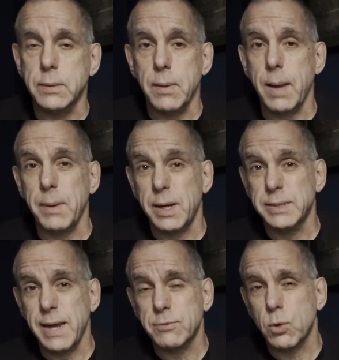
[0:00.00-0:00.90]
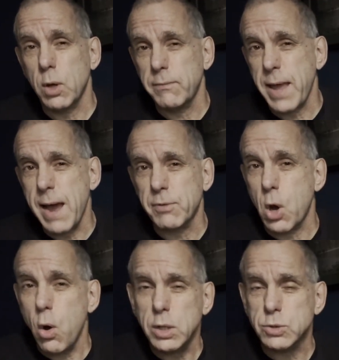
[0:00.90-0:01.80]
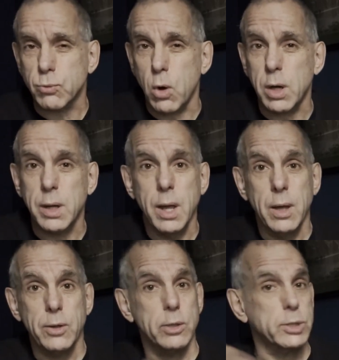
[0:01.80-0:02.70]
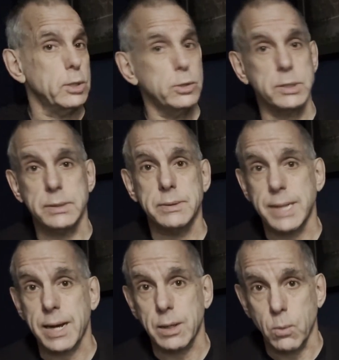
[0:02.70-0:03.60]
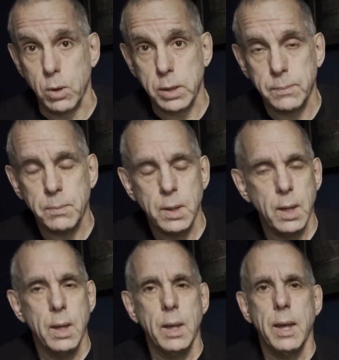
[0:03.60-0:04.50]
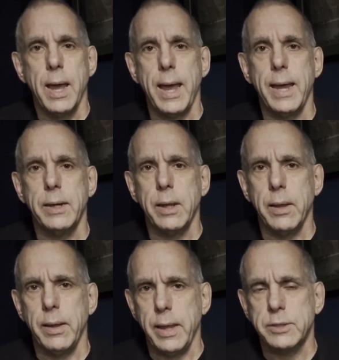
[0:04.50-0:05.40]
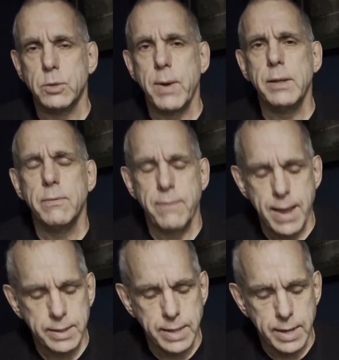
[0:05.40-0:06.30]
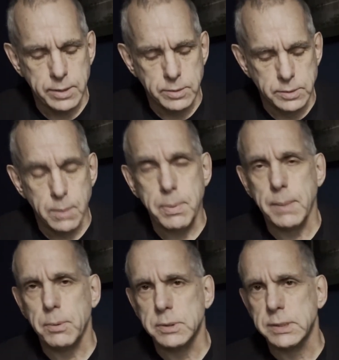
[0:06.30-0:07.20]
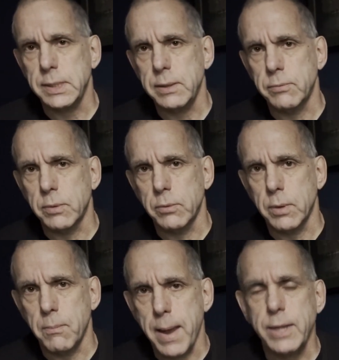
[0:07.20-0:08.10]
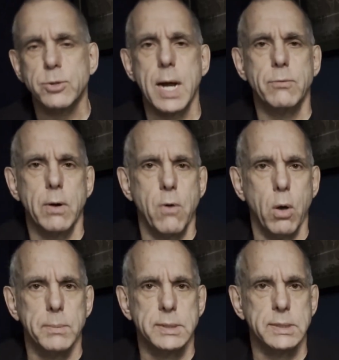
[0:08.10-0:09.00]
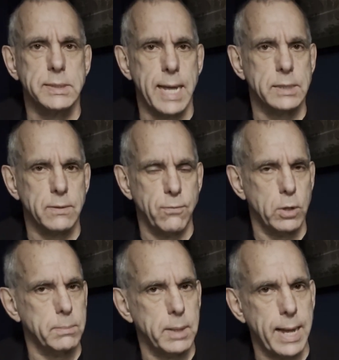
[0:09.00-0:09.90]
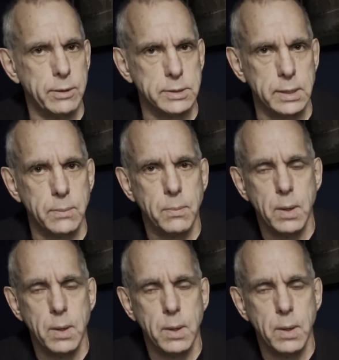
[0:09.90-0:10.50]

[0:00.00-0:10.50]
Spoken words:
I mean, because after all, if you have the cause wrong, your solution is not going to work. And it's around the fact that some people see the main driver of homelessness as affordable housing.